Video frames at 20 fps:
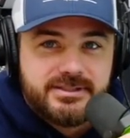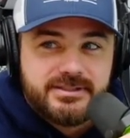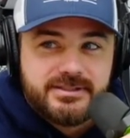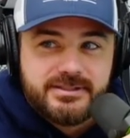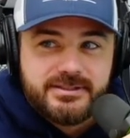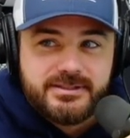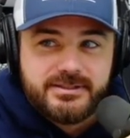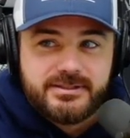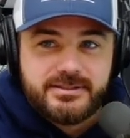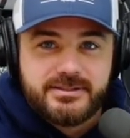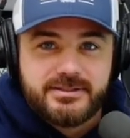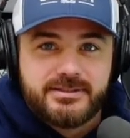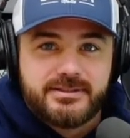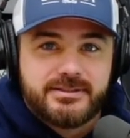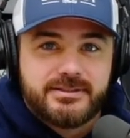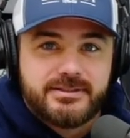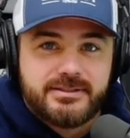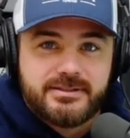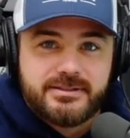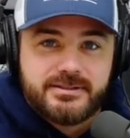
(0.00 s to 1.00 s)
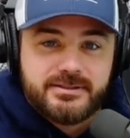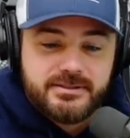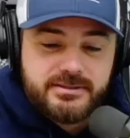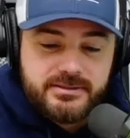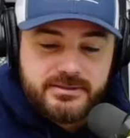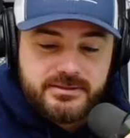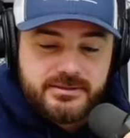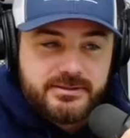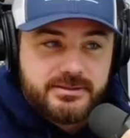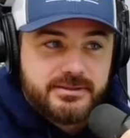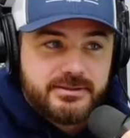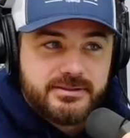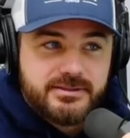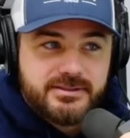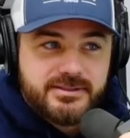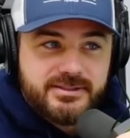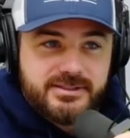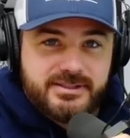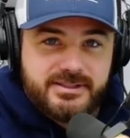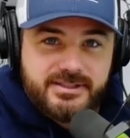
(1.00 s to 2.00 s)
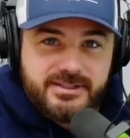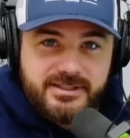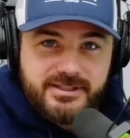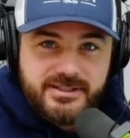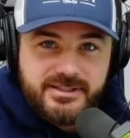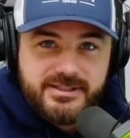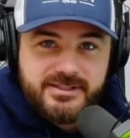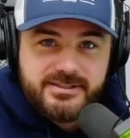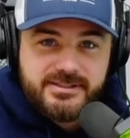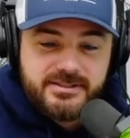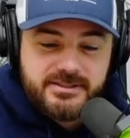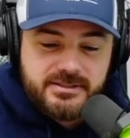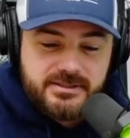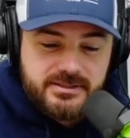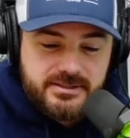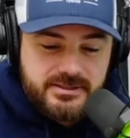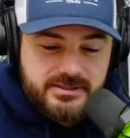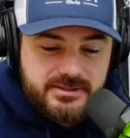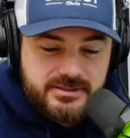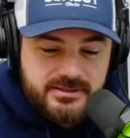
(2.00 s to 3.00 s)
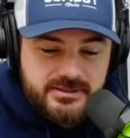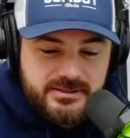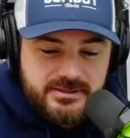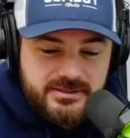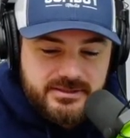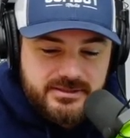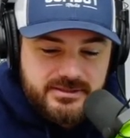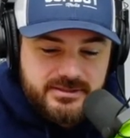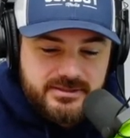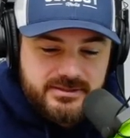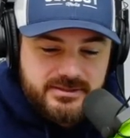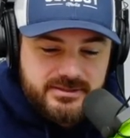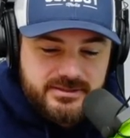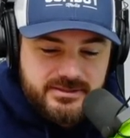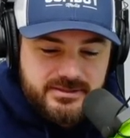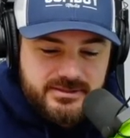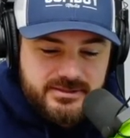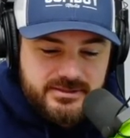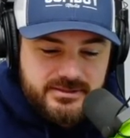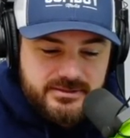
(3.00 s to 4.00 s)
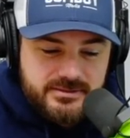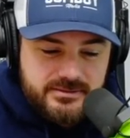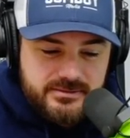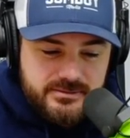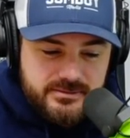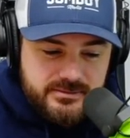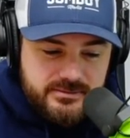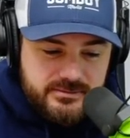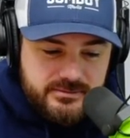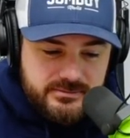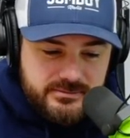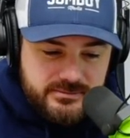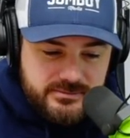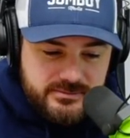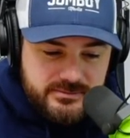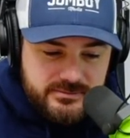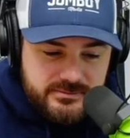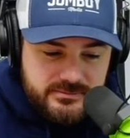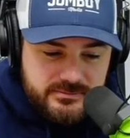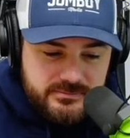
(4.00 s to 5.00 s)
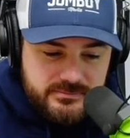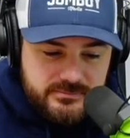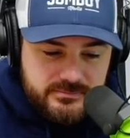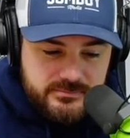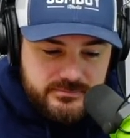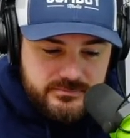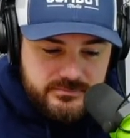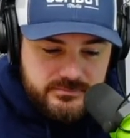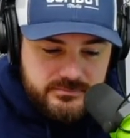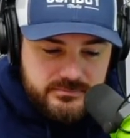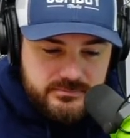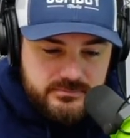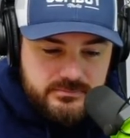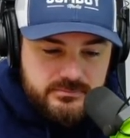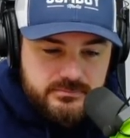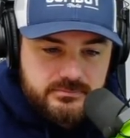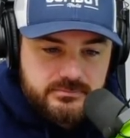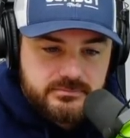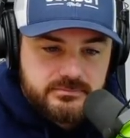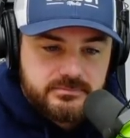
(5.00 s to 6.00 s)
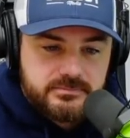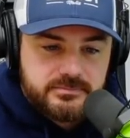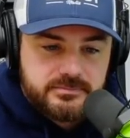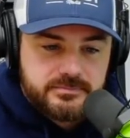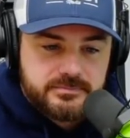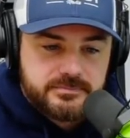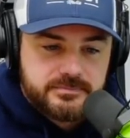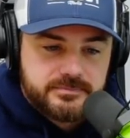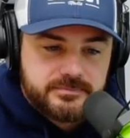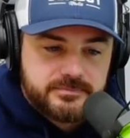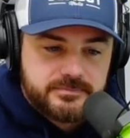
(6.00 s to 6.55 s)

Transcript: (not speaking)